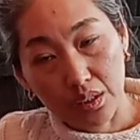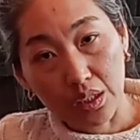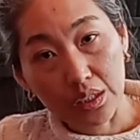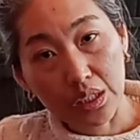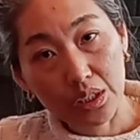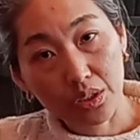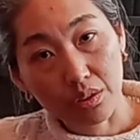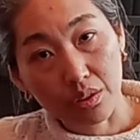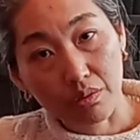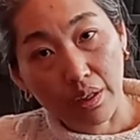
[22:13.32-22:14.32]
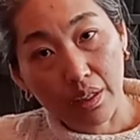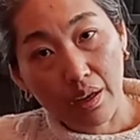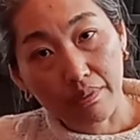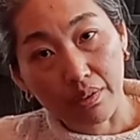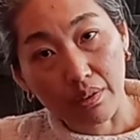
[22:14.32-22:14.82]
the t-shirt or
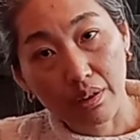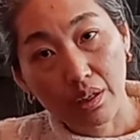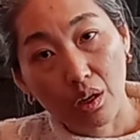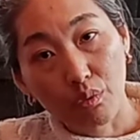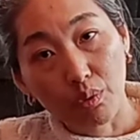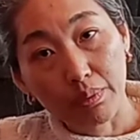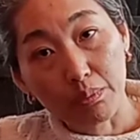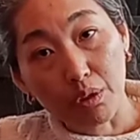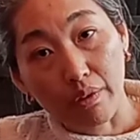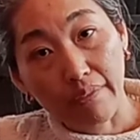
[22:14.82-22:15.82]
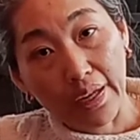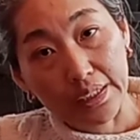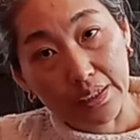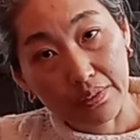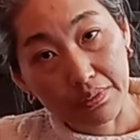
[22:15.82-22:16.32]
whatever, will be more
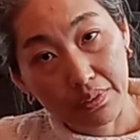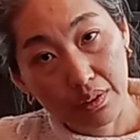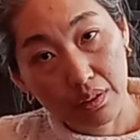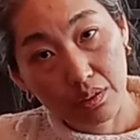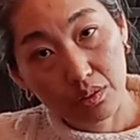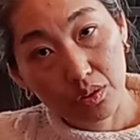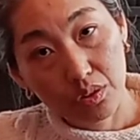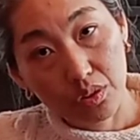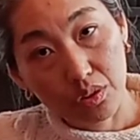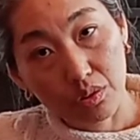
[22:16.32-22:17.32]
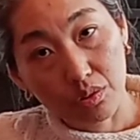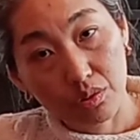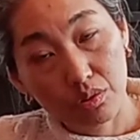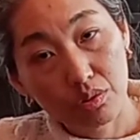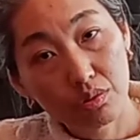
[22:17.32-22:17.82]
effective to
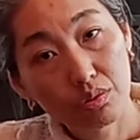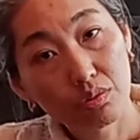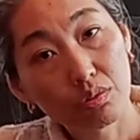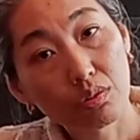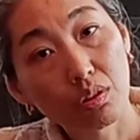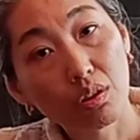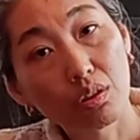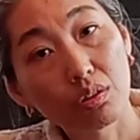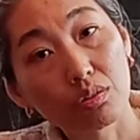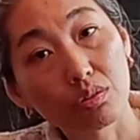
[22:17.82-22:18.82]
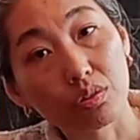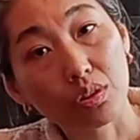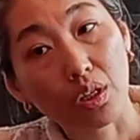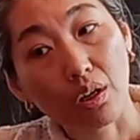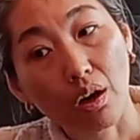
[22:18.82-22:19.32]

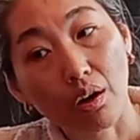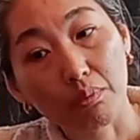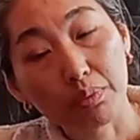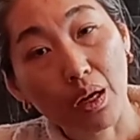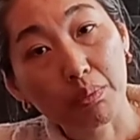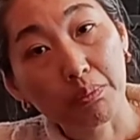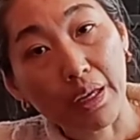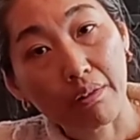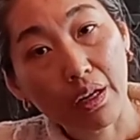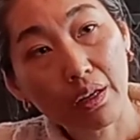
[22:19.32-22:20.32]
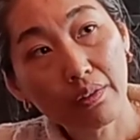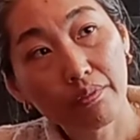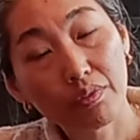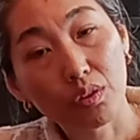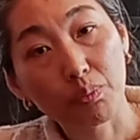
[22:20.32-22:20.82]
the problem area
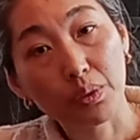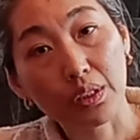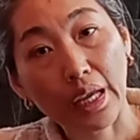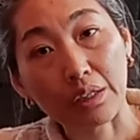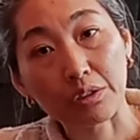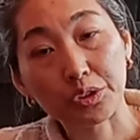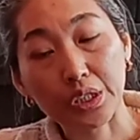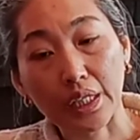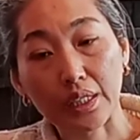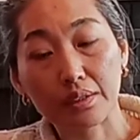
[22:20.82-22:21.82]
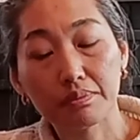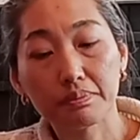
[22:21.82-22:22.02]
to put the energy in.